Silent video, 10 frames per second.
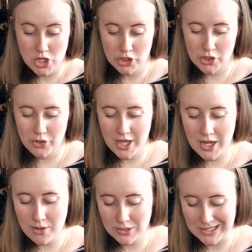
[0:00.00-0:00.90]
So then
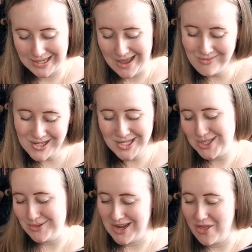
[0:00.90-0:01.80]
I was like, I'm gonna
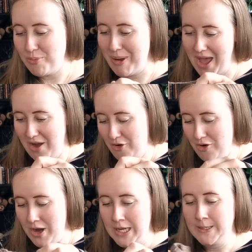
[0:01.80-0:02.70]
do another
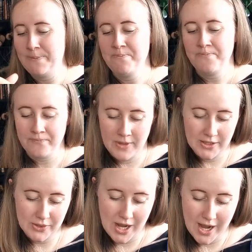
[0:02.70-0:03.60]
pattern.
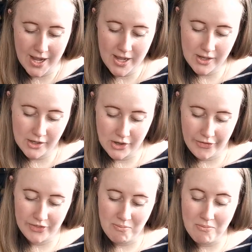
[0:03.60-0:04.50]
So I
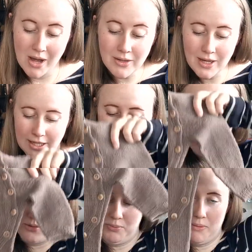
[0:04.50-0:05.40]
got the Monday
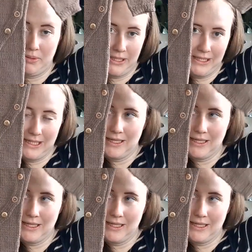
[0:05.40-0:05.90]
suit by Petite